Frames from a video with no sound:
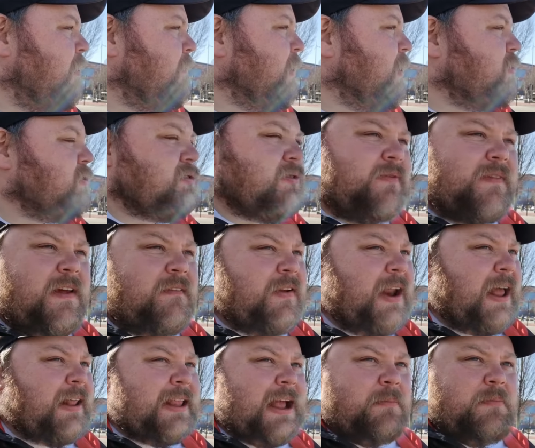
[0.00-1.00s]
He goes, I've
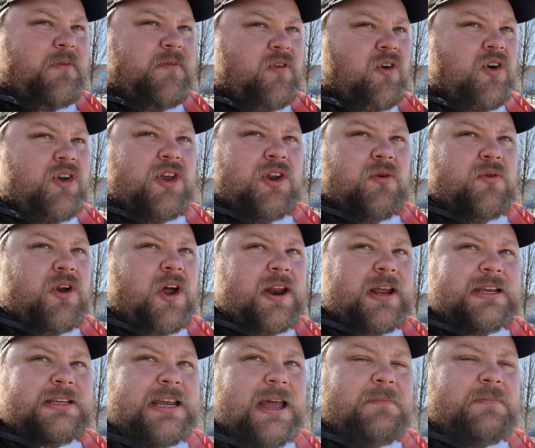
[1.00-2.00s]
never had that before, you know, not
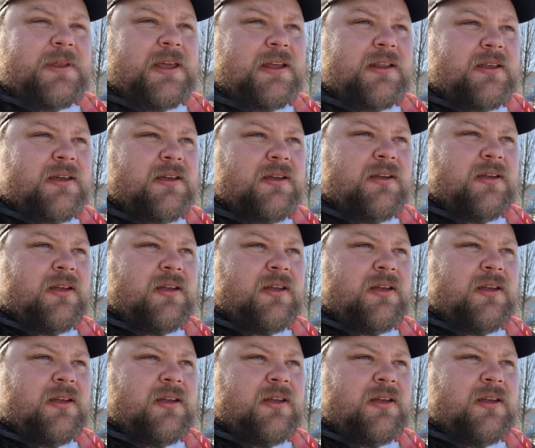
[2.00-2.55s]
accepted.